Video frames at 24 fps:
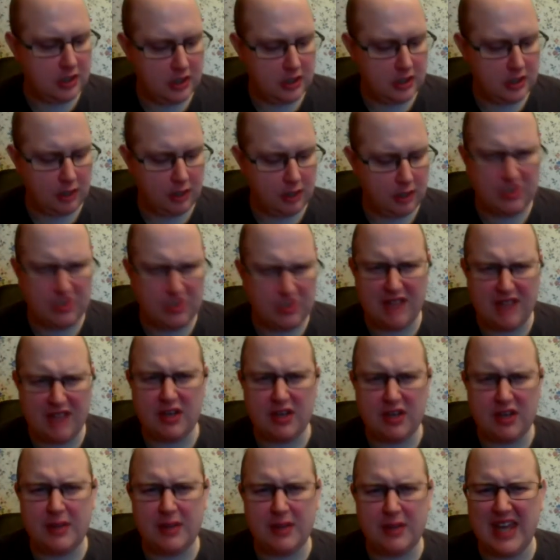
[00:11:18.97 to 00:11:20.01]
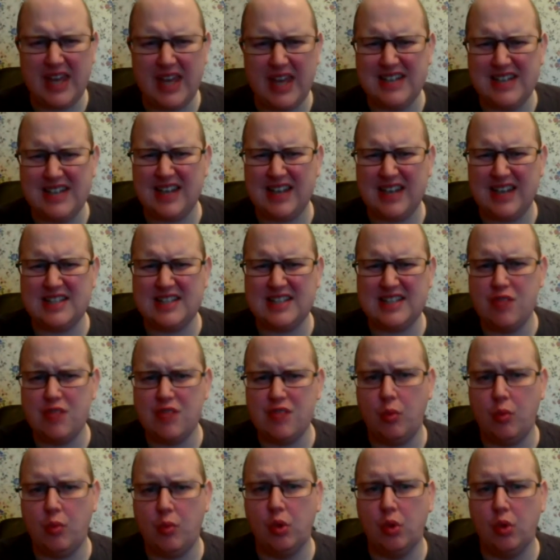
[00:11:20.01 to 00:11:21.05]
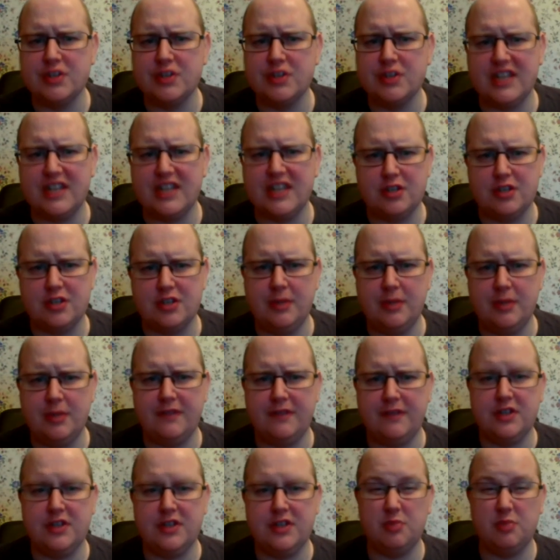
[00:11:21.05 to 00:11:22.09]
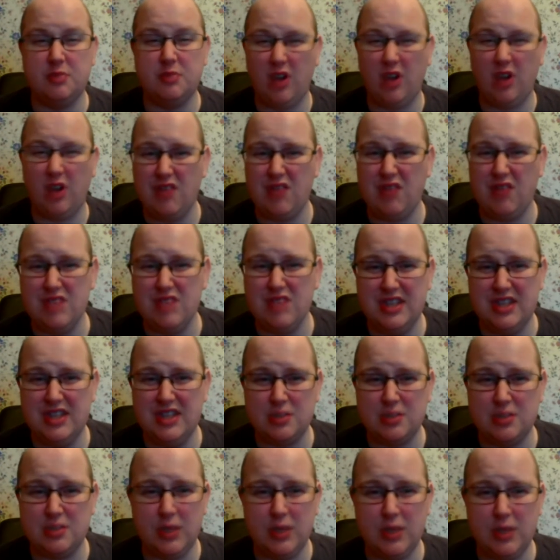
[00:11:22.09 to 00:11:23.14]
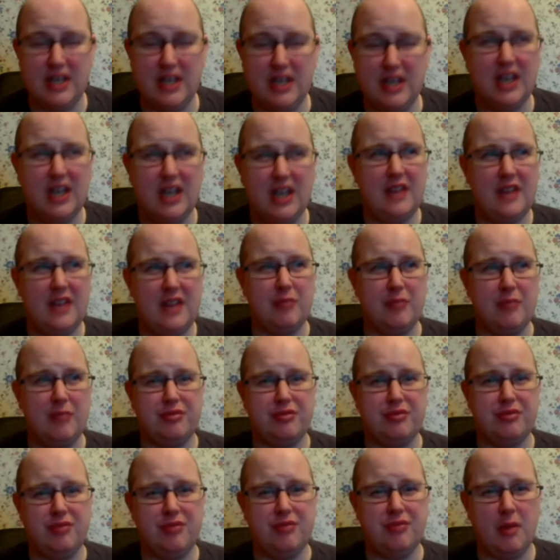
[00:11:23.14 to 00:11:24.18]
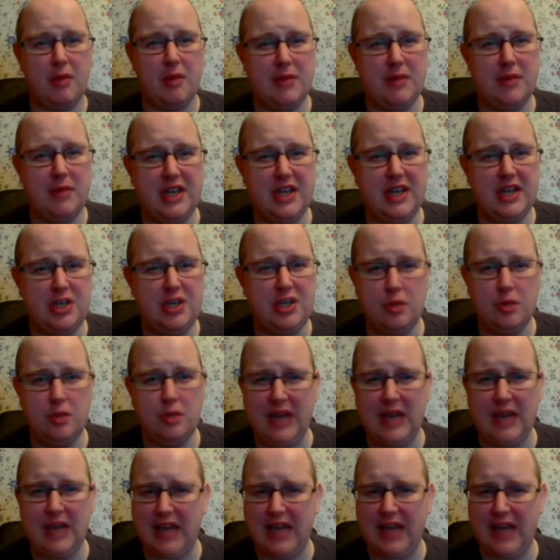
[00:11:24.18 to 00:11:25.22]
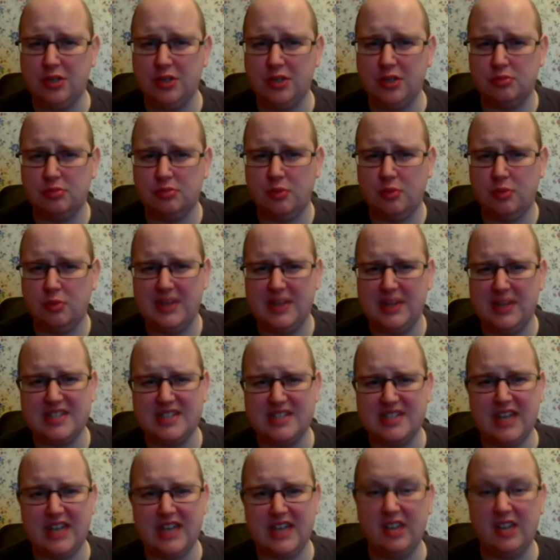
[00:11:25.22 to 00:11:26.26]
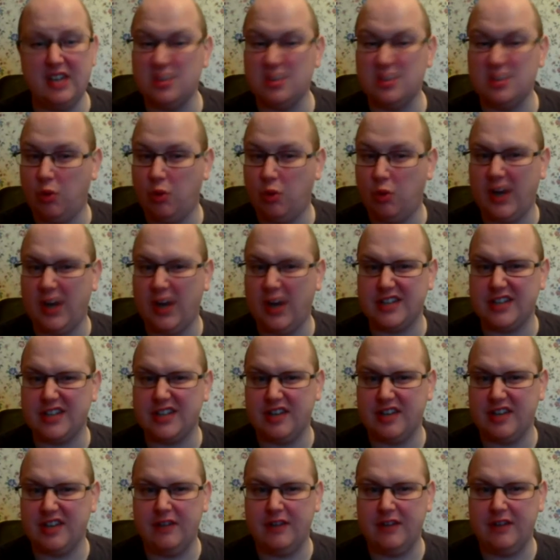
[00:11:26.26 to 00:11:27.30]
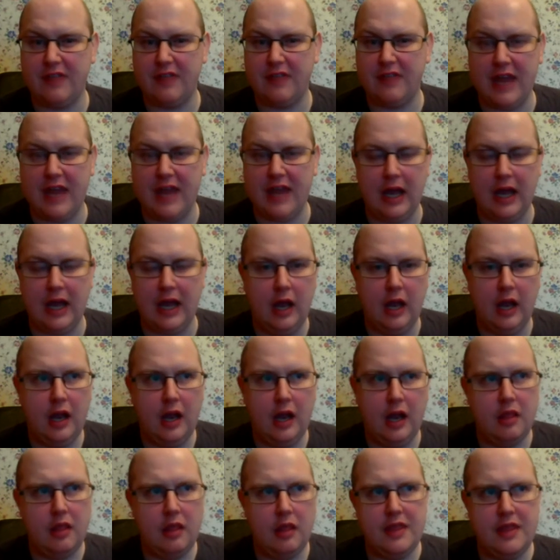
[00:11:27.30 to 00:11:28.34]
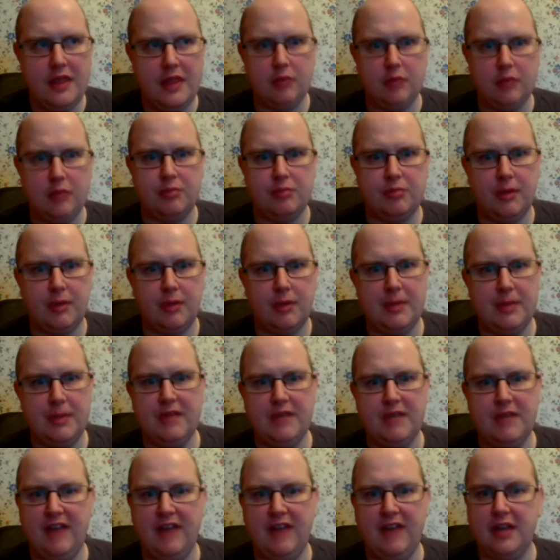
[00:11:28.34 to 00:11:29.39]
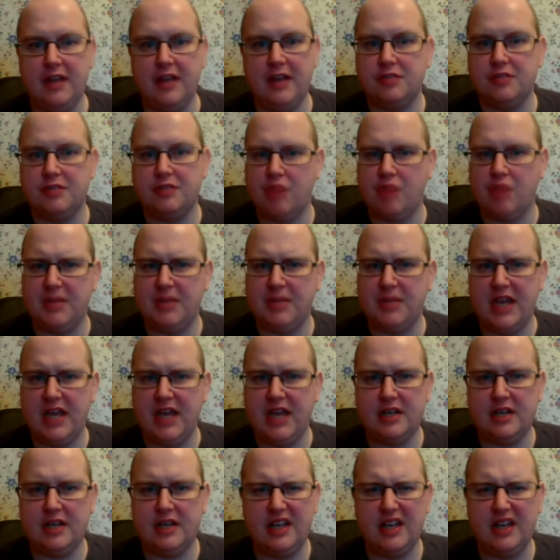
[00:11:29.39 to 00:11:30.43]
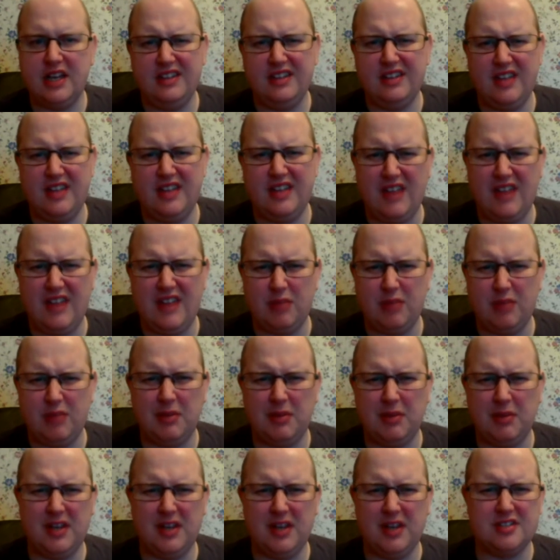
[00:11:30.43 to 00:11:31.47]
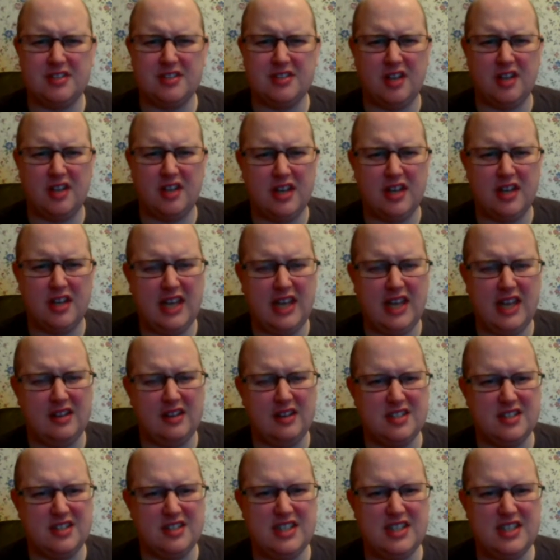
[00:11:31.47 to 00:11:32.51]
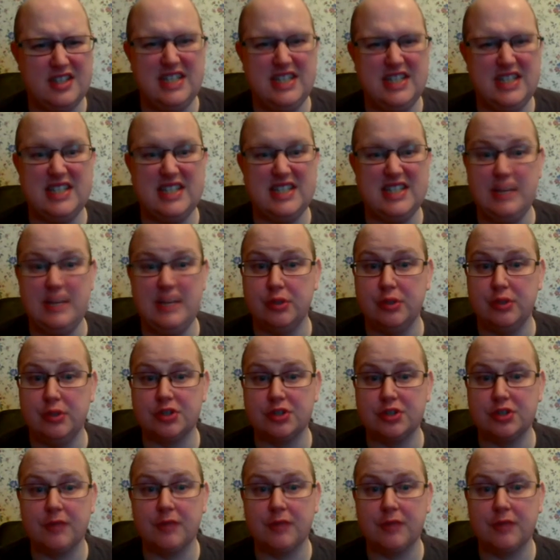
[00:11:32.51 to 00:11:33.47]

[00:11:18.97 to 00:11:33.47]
I'm definitely going to be getting in that Secret Wars. That's going to be the first book I read this week. Then probably Inhuman Annual will be the second because I'm quite excited for that. Then it will probably be Valiant, Drop Dead, and, and then I'll probably start getting onto the DC books.